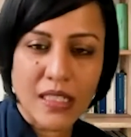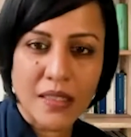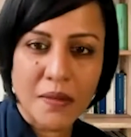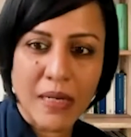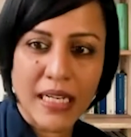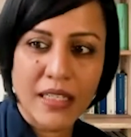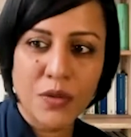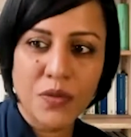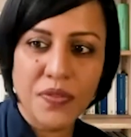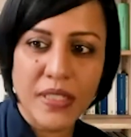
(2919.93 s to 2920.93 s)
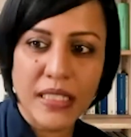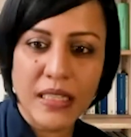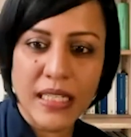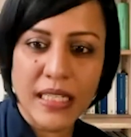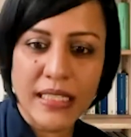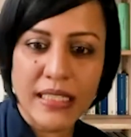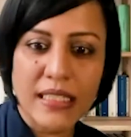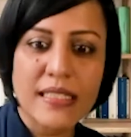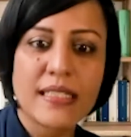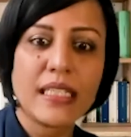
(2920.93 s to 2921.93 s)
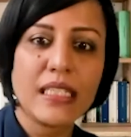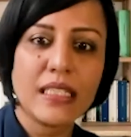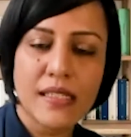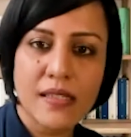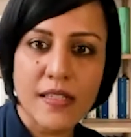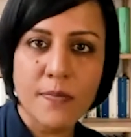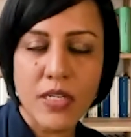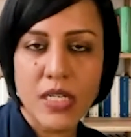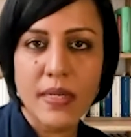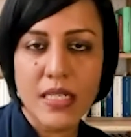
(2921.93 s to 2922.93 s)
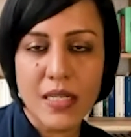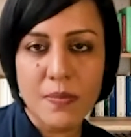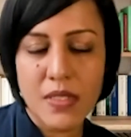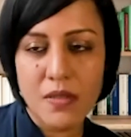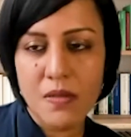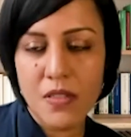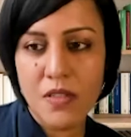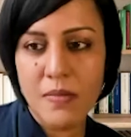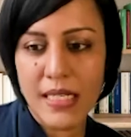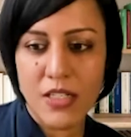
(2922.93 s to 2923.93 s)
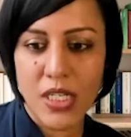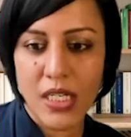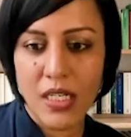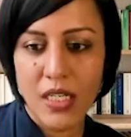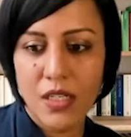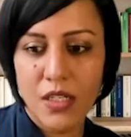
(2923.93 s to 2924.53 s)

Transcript: I do feel like the stickiness, especially when it comes to messaging,